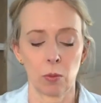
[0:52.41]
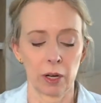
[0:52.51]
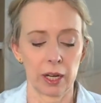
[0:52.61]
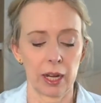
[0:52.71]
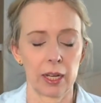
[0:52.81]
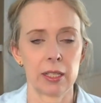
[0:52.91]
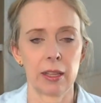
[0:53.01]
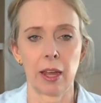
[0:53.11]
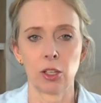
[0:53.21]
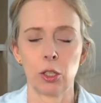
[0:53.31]
So we're going to get into
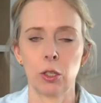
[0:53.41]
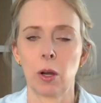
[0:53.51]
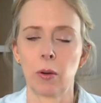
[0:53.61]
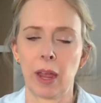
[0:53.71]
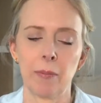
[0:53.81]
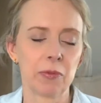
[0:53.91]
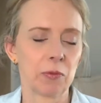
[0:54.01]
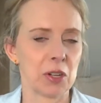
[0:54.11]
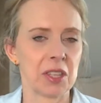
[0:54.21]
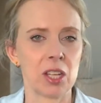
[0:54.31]
that too. Okay,
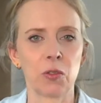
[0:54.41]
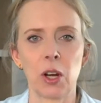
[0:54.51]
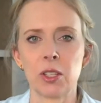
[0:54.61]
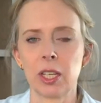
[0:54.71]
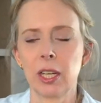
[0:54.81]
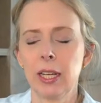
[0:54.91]
first things first.